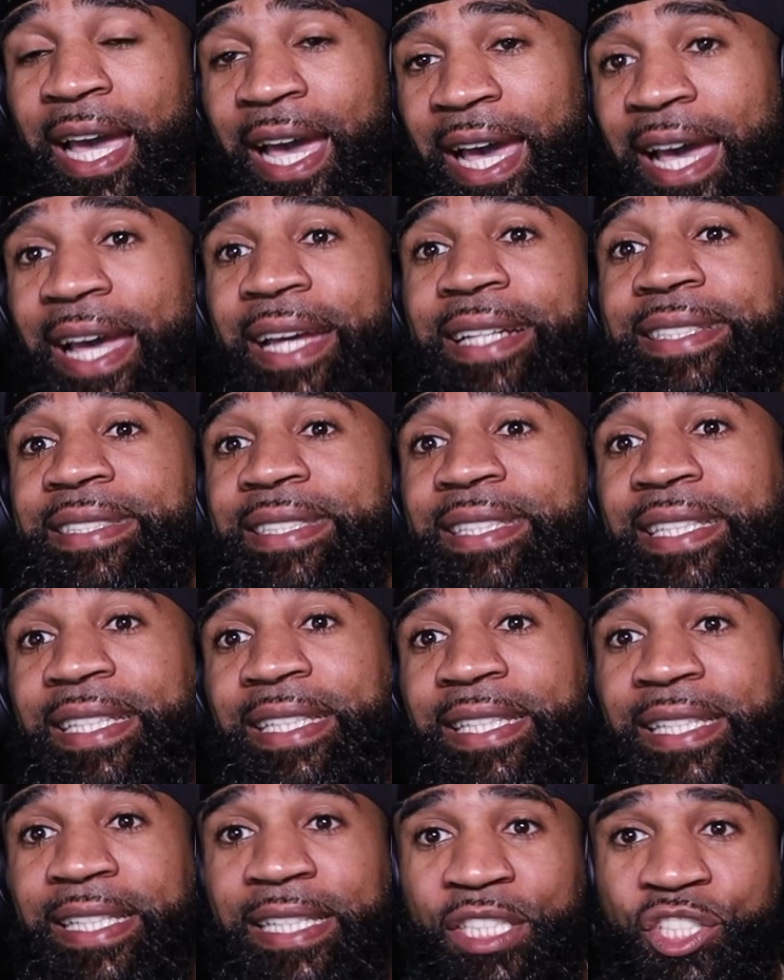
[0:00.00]
I
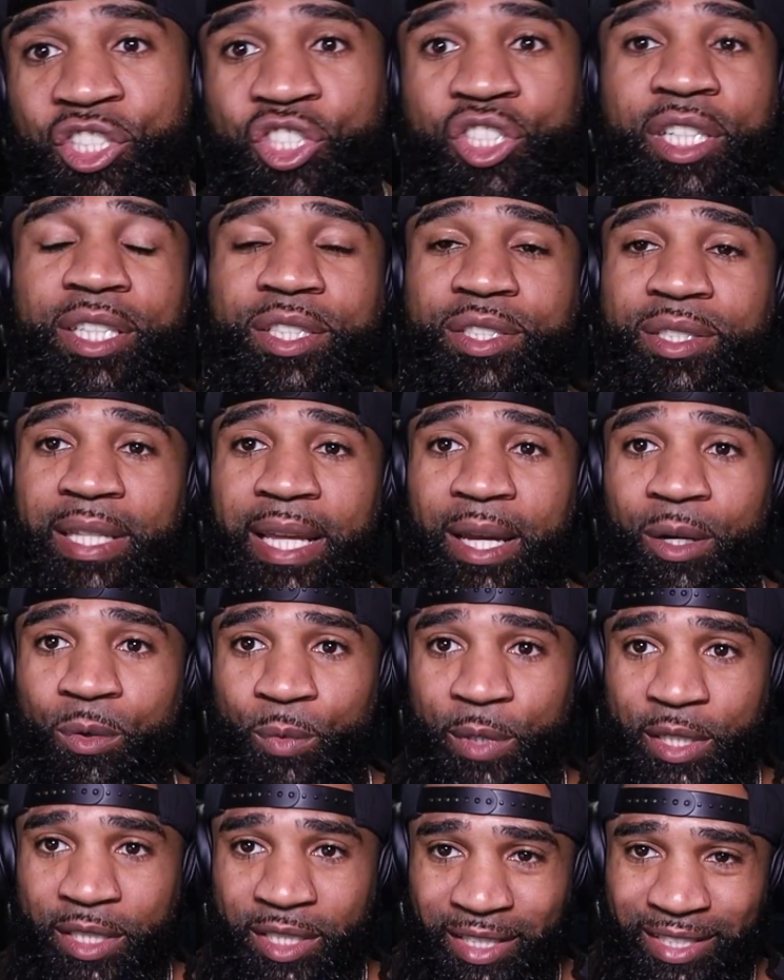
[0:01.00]
think it's just now
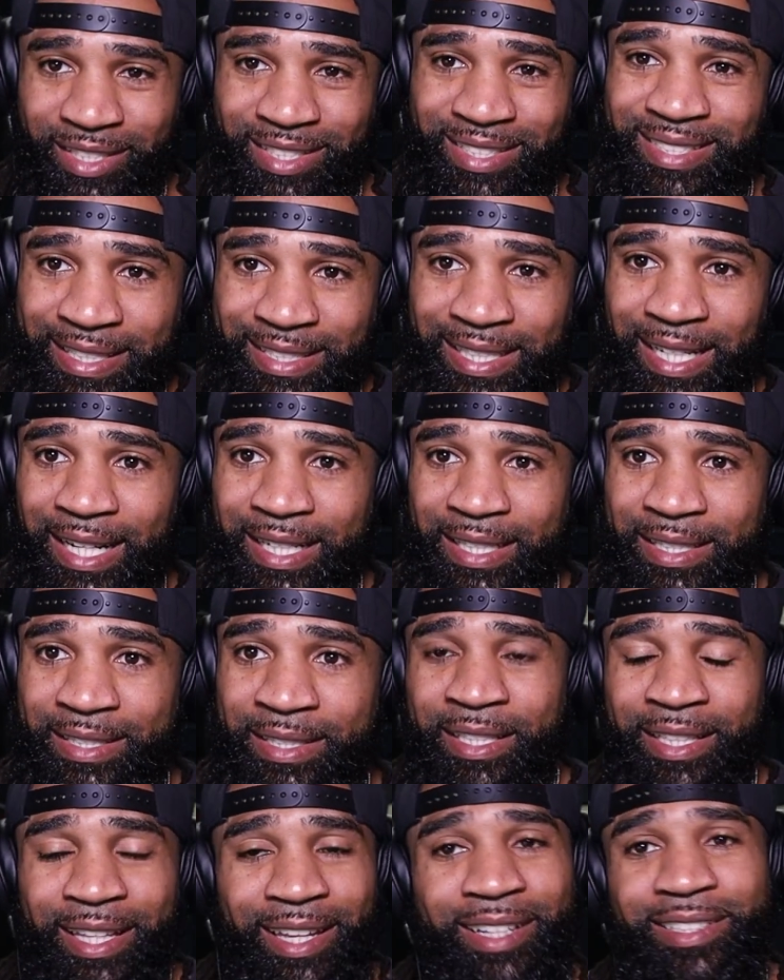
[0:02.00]
reaching TikTok.
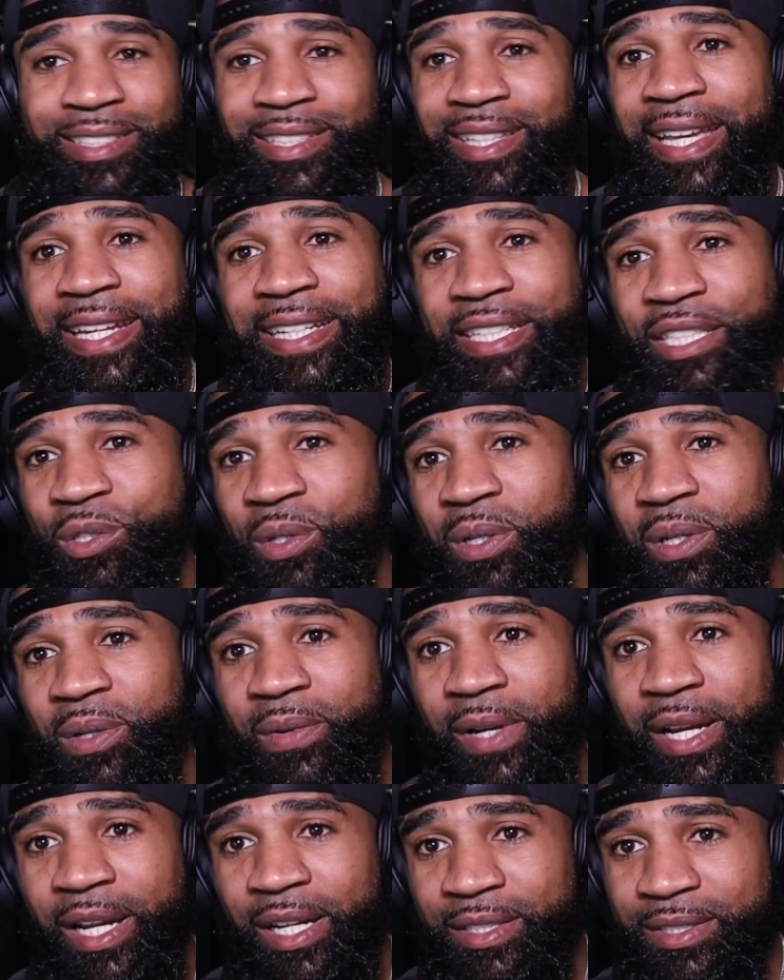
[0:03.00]
Now, there's a lady going
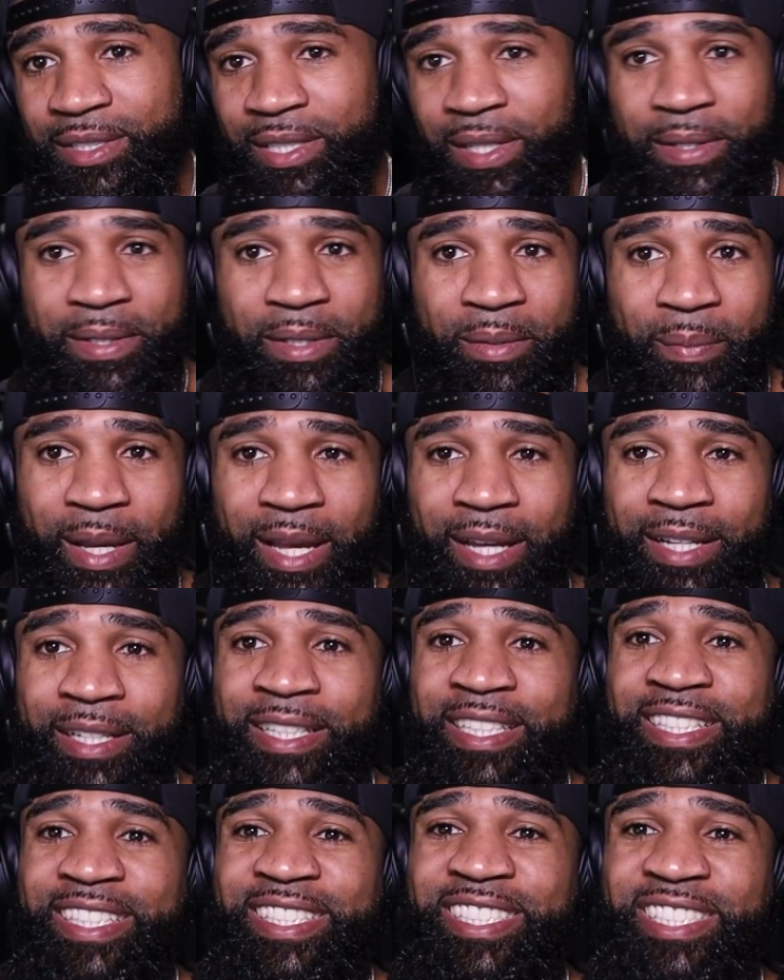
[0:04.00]
around talking about
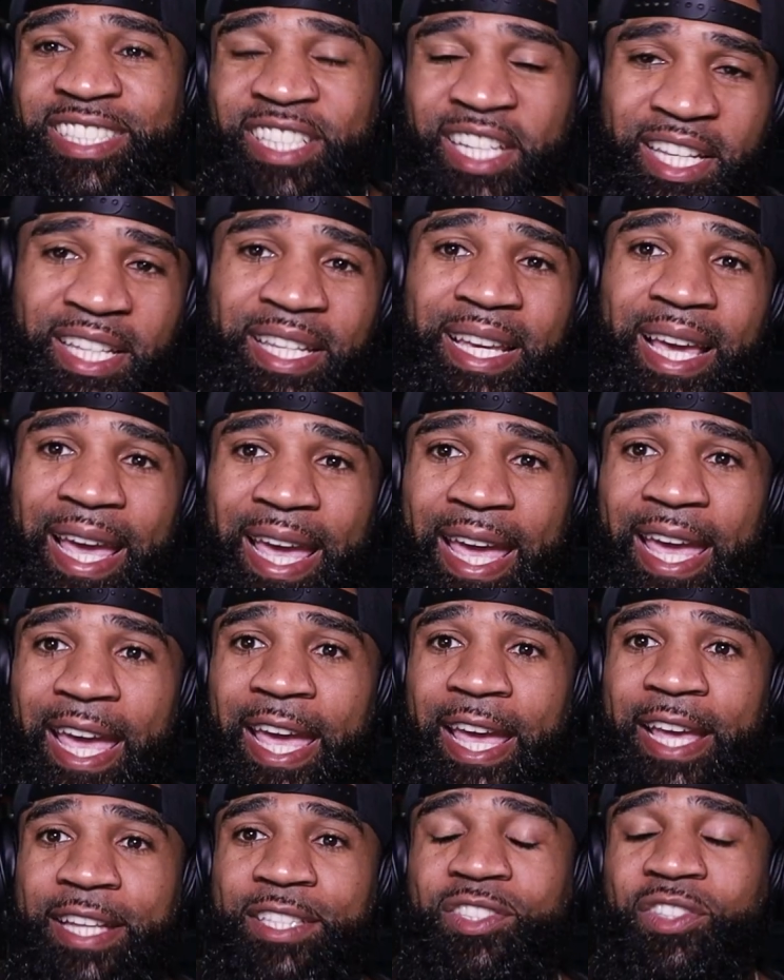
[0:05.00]
she
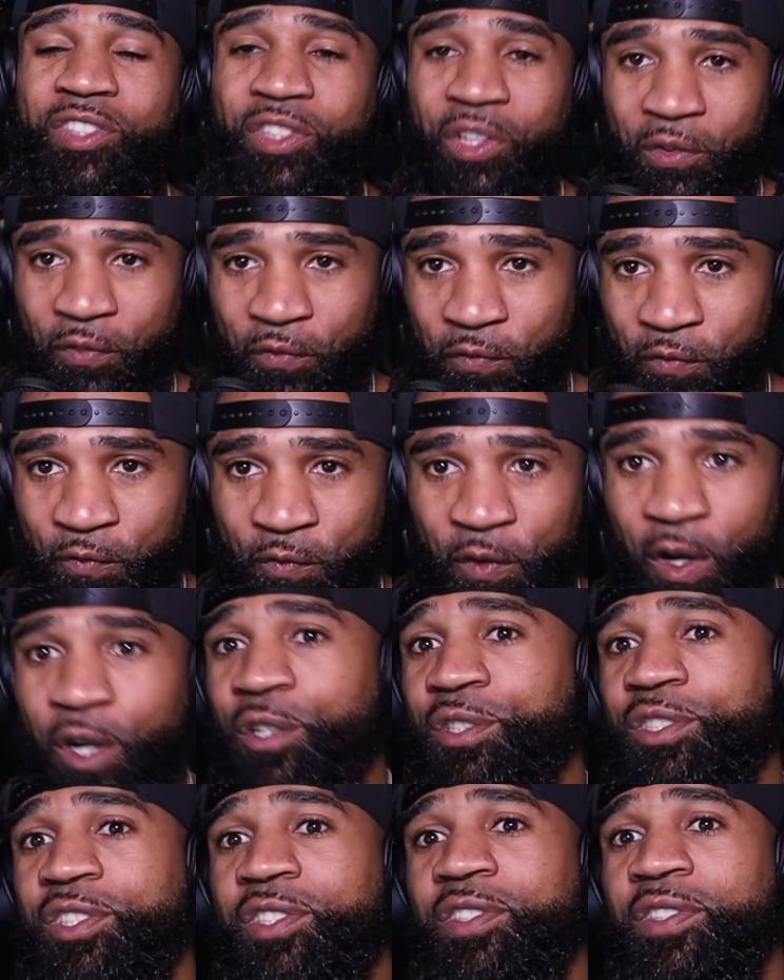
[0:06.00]
has the
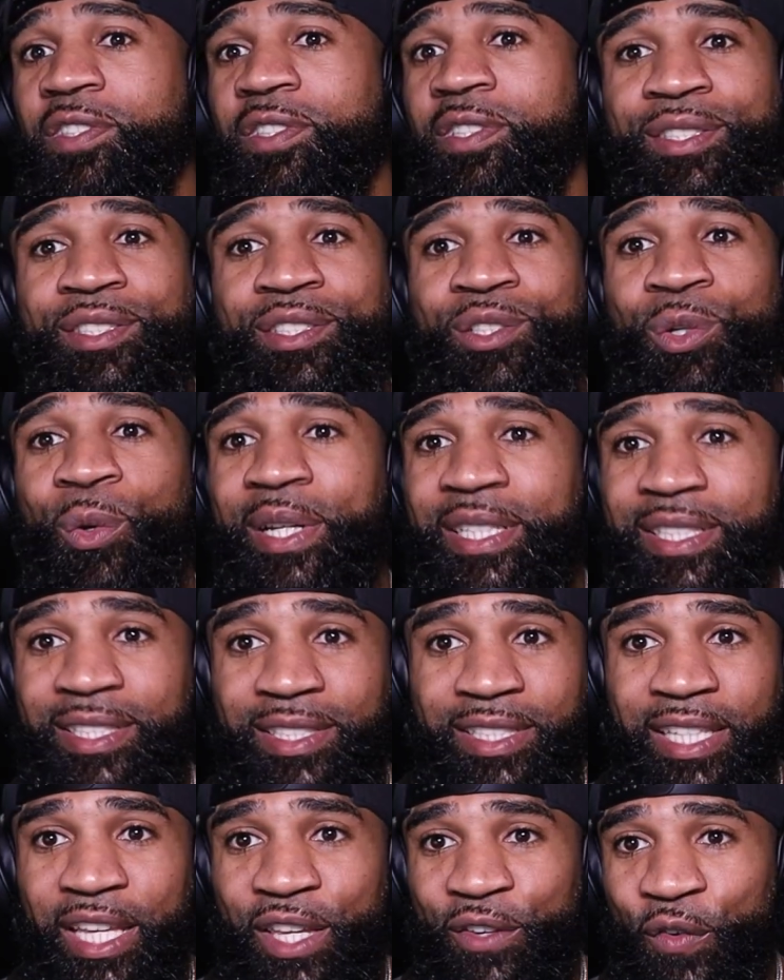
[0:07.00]
first
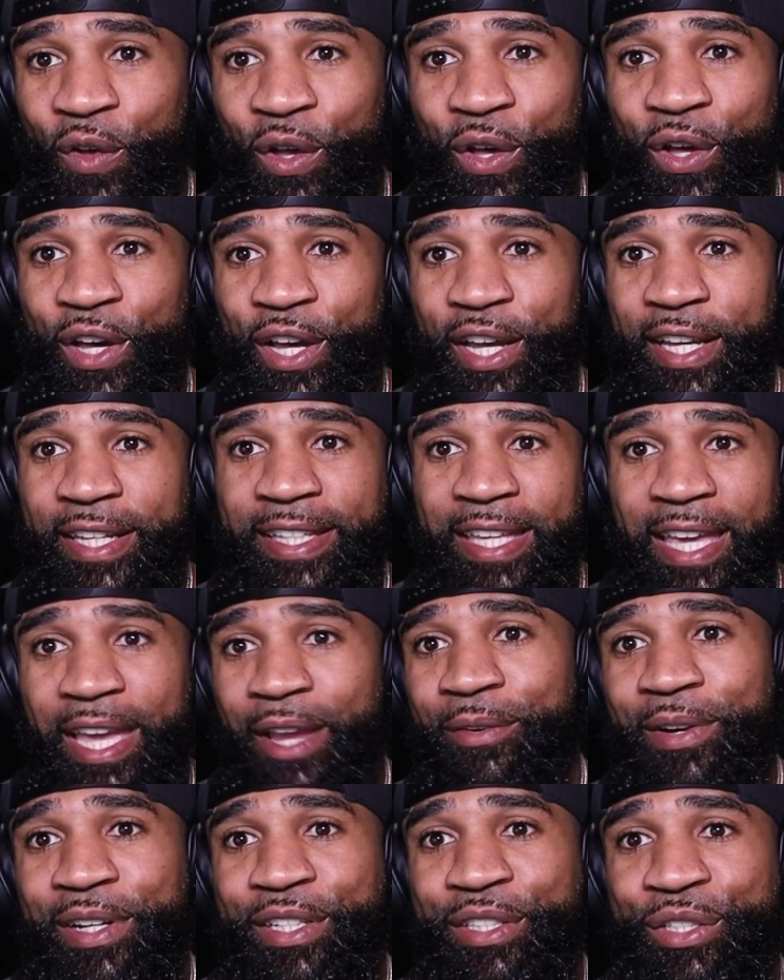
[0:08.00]
24
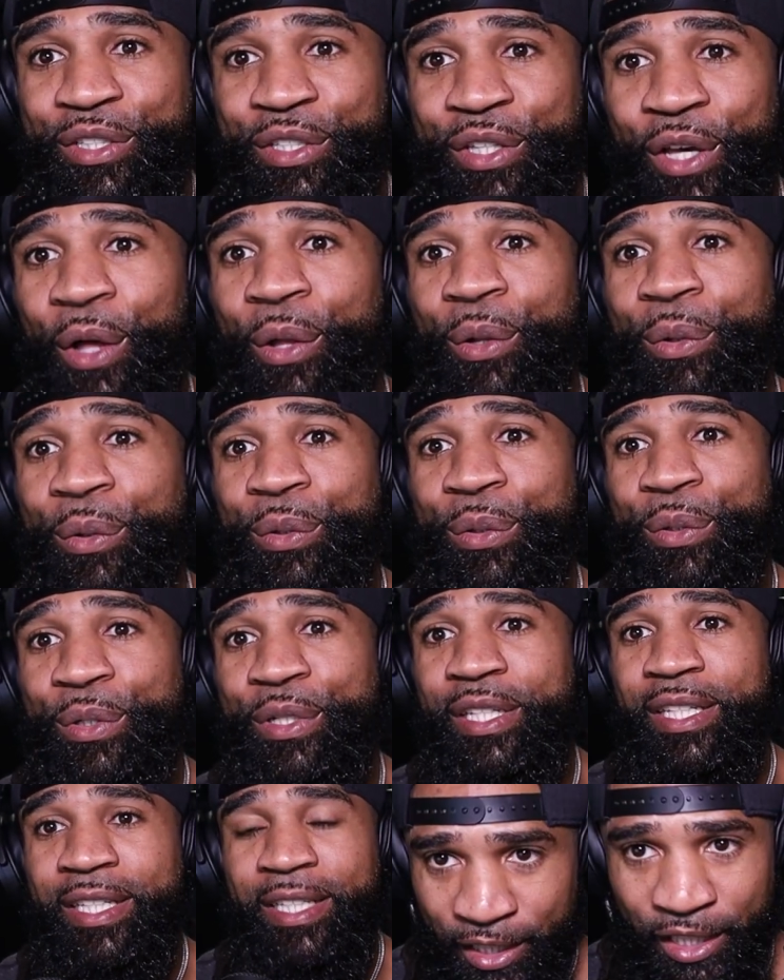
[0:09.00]
karat
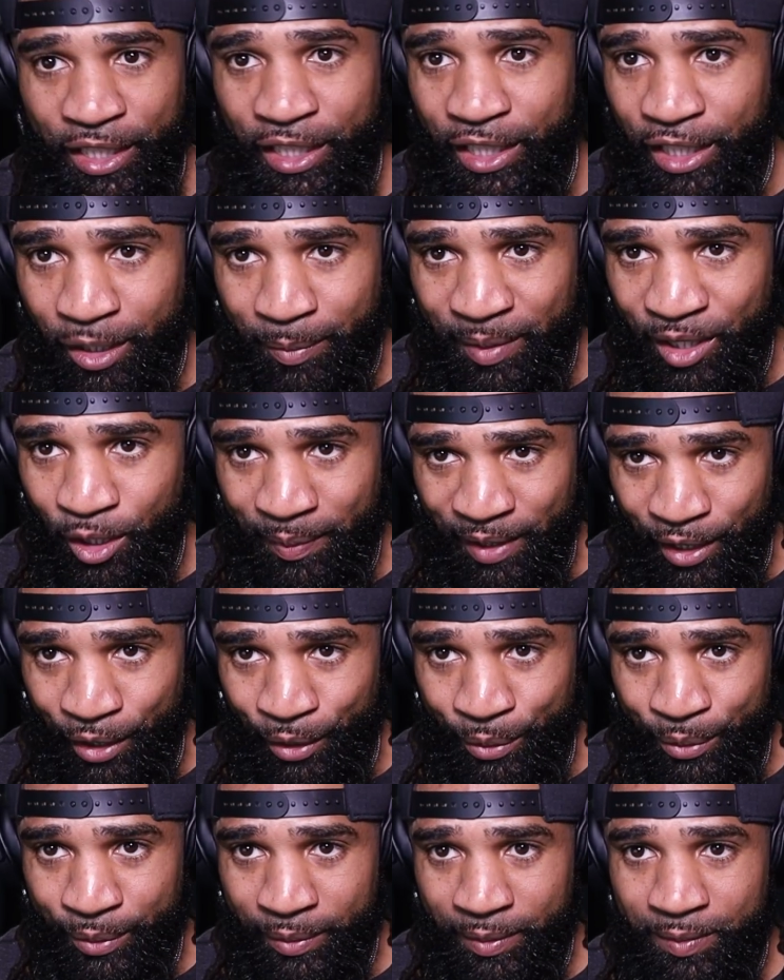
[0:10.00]
gold
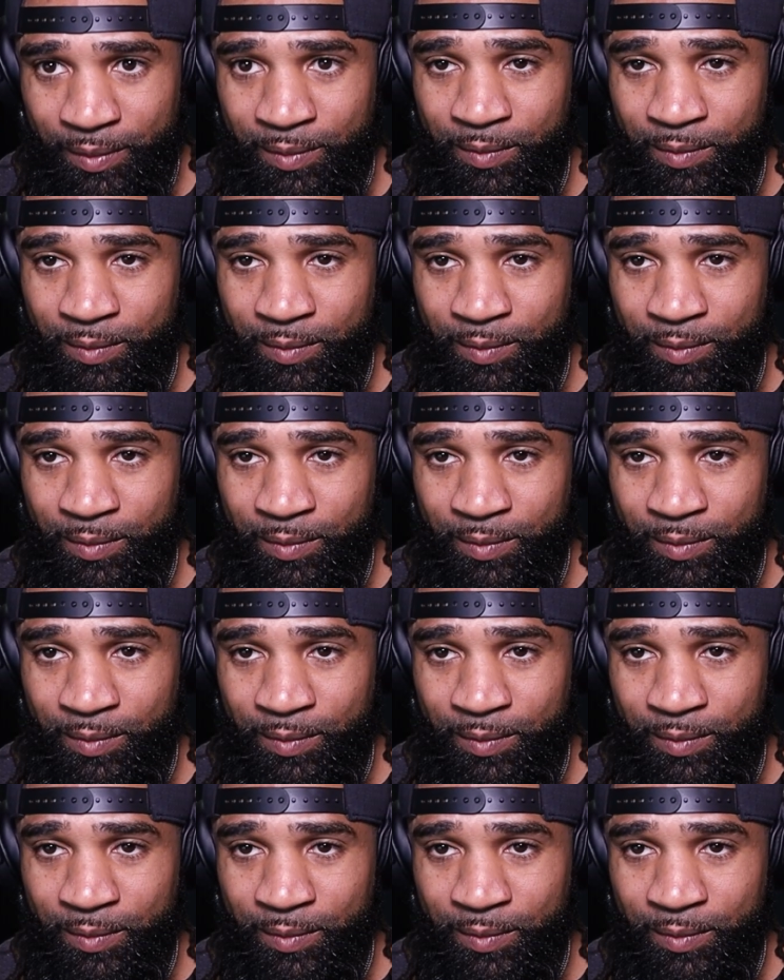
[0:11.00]
Labubu.